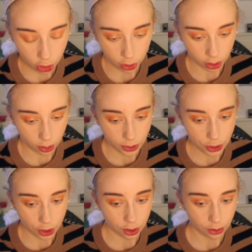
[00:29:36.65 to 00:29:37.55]
you're going
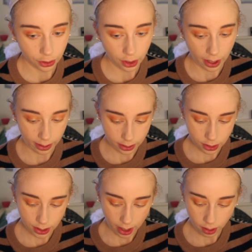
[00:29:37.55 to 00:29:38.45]
to curl your
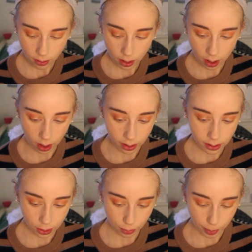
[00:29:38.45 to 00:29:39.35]
eyelashes. I don't
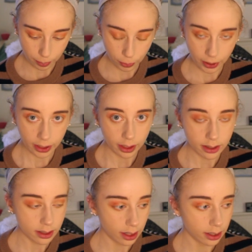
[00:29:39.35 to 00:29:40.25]
honestly remember where I got
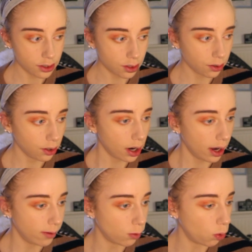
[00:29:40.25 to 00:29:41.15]
this eyelash curler.
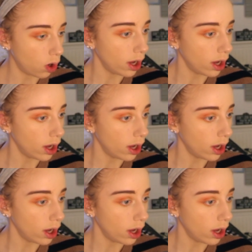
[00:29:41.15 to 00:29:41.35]
I have